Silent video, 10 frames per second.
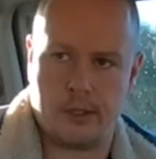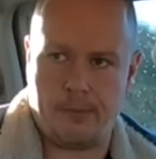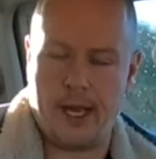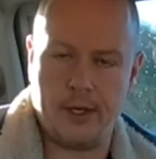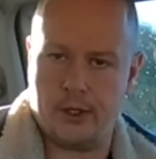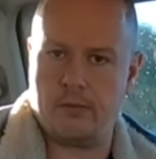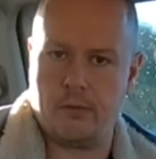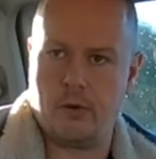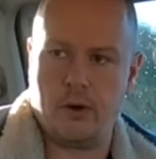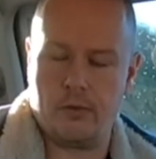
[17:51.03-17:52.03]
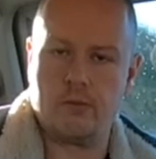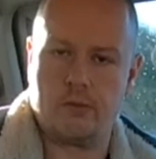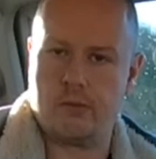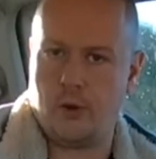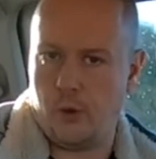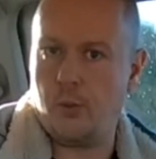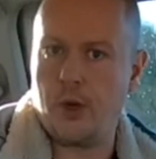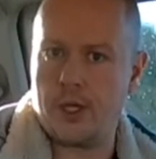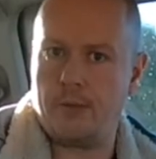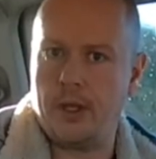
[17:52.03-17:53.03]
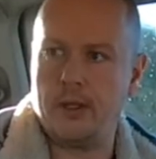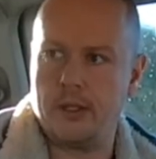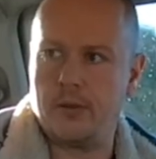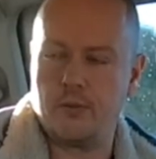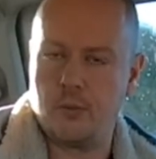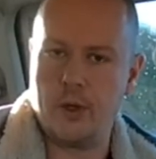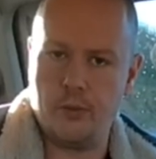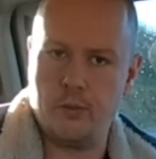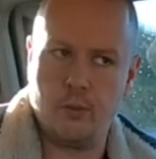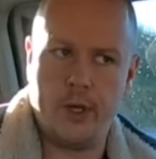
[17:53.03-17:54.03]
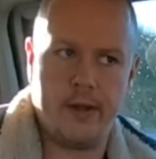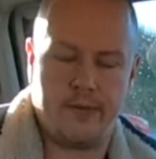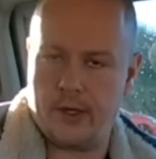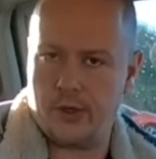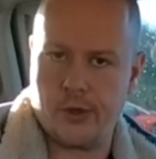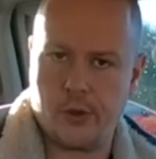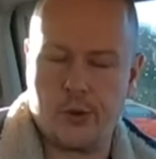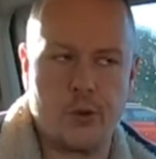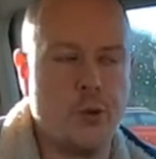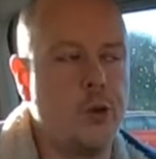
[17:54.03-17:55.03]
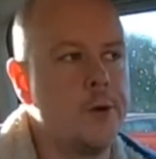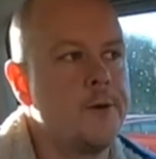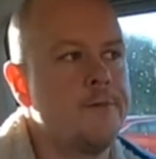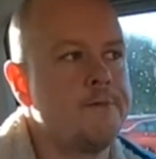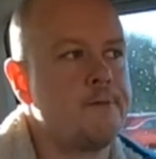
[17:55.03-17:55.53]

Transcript: depending on what you're building and where things are going to go.